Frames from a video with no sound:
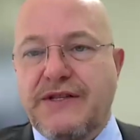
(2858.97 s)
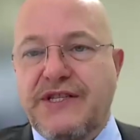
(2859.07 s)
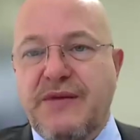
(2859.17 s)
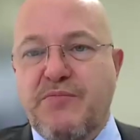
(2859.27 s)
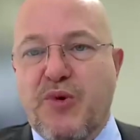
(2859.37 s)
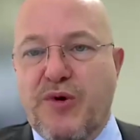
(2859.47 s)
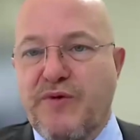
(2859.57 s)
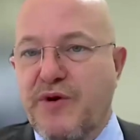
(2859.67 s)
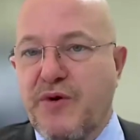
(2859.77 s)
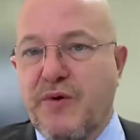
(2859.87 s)
see
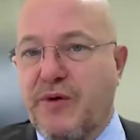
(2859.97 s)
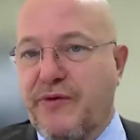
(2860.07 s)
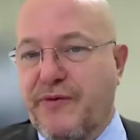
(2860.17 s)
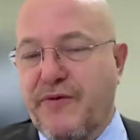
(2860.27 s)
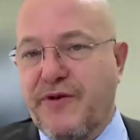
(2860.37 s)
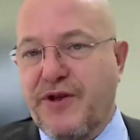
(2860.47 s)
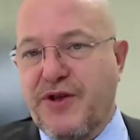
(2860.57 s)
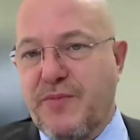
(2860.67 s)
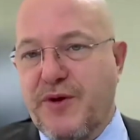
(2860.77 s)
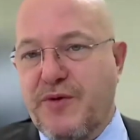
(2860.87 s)
board renewal through the
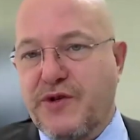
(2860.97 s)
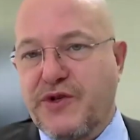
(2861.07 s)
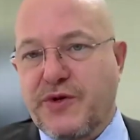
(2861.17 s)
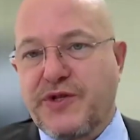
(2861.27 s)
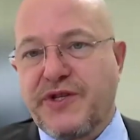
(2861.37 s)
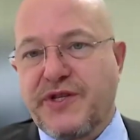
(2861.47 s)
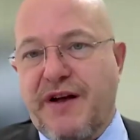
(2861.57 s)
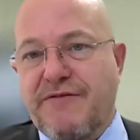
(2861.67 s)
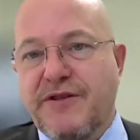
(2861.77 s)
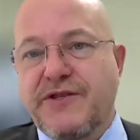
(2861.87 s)
Human Resources
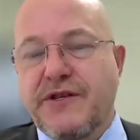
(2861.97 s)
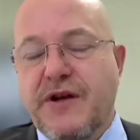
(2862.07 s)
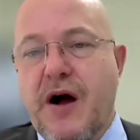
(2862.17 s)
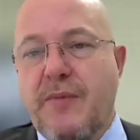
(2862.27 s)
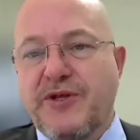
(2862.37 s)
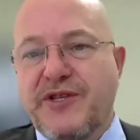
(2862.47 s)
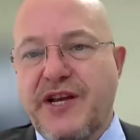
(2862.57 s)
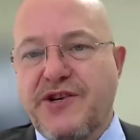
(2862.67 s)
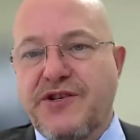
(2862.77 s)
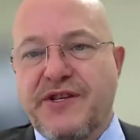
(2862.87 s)
Governance and
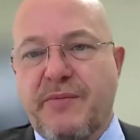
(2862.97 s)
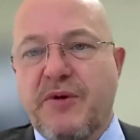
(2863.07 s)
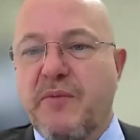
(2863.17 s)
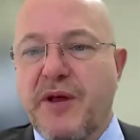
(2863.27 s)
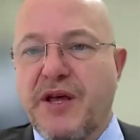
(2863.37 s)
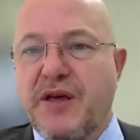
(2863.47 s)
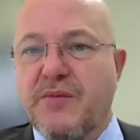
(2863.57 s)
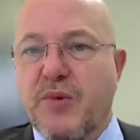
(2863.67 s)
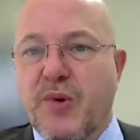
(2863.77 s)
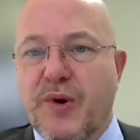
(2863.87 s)
Compensation Subcommittee of
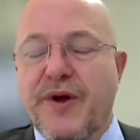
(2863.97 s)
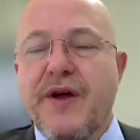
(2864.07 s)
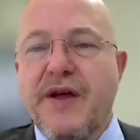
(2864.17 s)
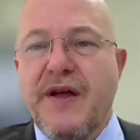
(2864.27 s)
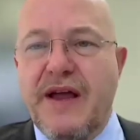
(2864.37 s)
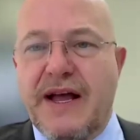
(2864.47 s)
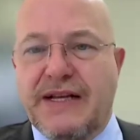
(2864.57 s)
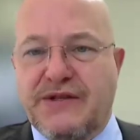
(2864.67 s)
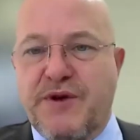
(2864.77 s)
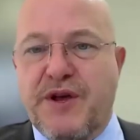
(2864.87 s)
the board
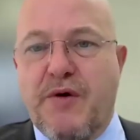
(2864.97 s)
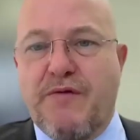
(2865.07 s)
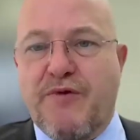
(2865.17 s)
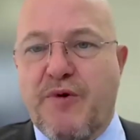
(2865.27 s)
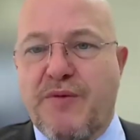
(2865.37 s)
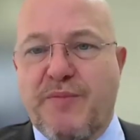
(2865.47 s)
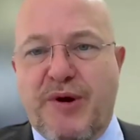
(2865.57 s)
as we go forward.